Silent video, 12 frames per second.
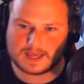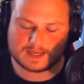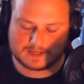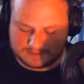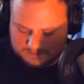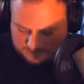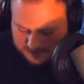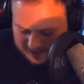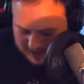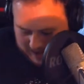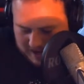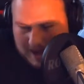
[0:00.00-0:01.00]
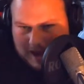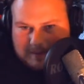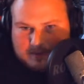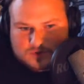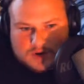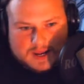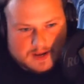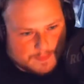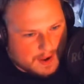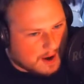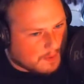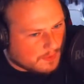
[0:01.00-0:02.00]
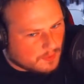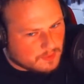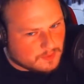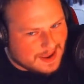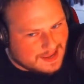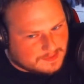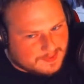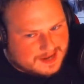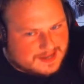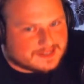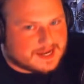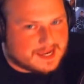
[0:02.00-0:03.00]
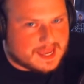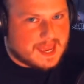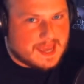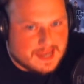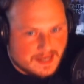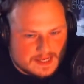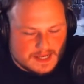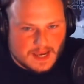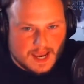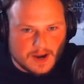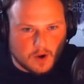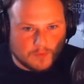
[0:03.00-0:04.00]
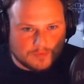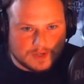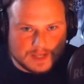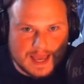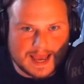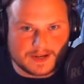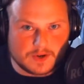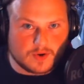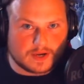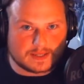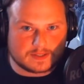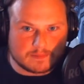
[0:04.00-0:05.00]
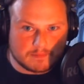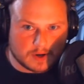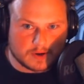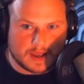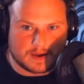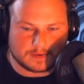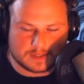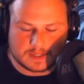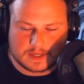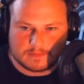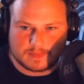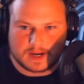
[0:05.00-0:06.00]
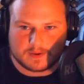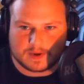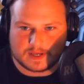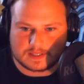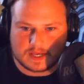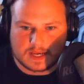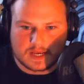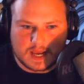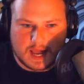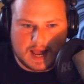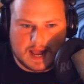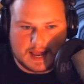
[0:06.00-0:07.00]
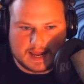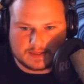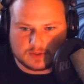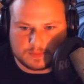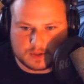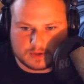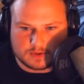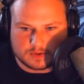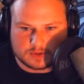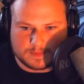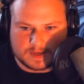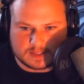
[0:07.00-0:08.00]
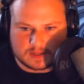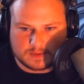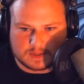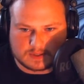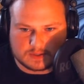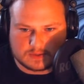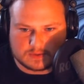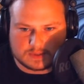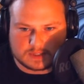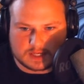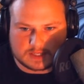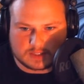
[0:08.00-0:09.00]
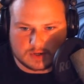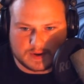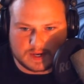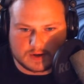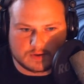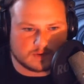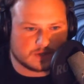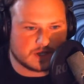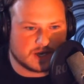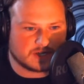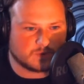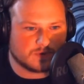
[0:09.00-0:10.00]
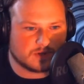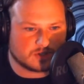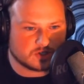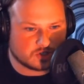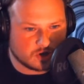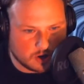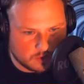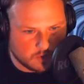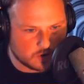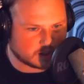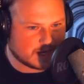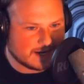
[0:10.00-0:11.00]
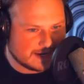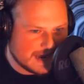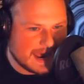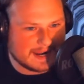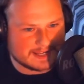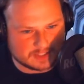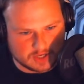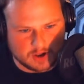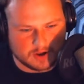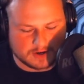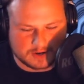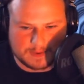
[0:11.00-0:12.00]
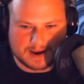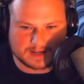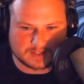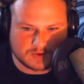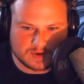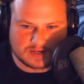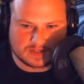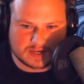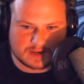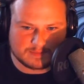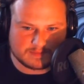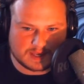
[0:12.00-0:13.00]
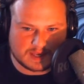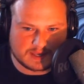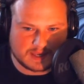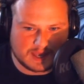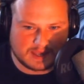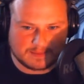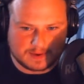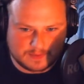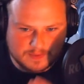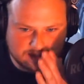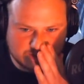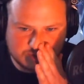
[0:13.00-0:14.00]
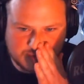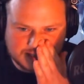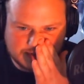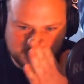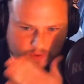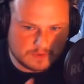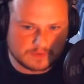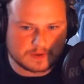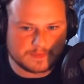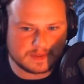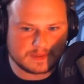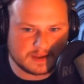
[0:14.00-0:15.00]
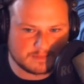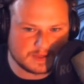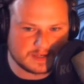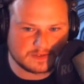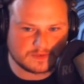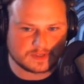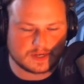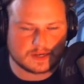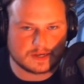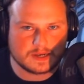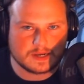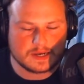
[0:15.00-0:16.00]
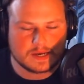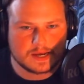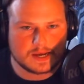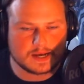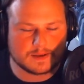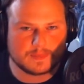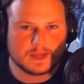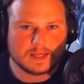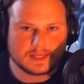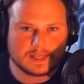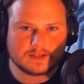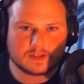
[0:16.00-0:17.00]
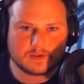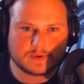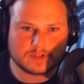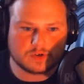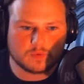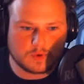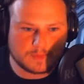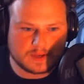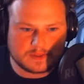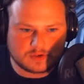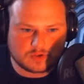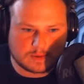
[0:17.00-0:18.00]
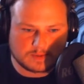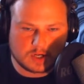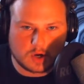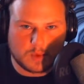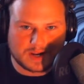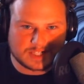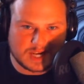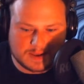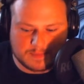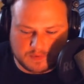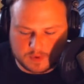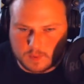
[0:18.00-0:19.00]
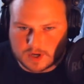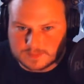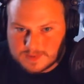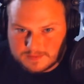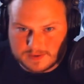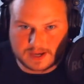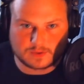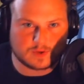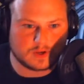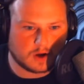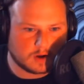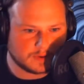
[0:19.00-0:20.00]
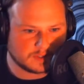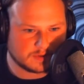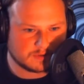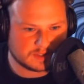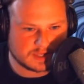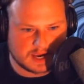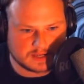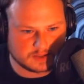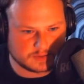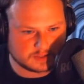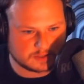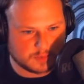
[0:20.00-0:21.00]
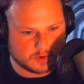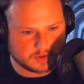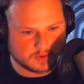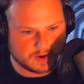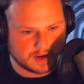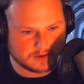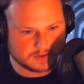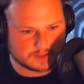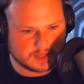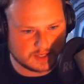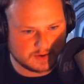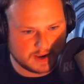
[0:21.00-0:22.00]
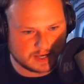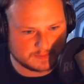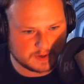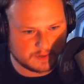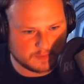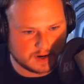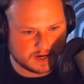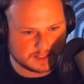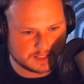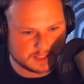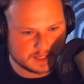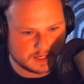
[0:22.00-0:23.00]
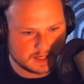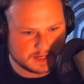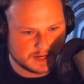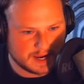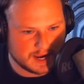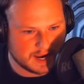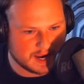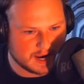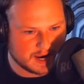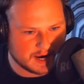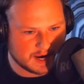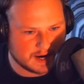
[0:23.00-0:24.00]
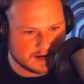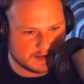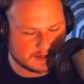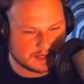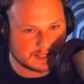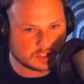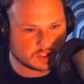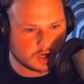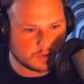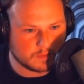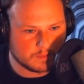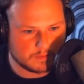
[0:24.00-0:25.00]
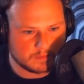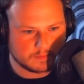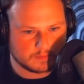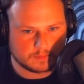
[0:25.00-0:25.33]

Uh, but yeah, I'm trying to power through as many as I can, and hopefully I don't get some burnout. But anyways, I suppose the best thing we can do is let's go ahead and go into the next one. This is Star Wars Daddy Song by Screen Team. Uh, I've been requested to watch a few of them, and they've been interesting. Um, link to the original will be in the description. Go watch it before you watch me react to it. Always do this, guys. Always support the creators that you asked me to watch. And let's just go.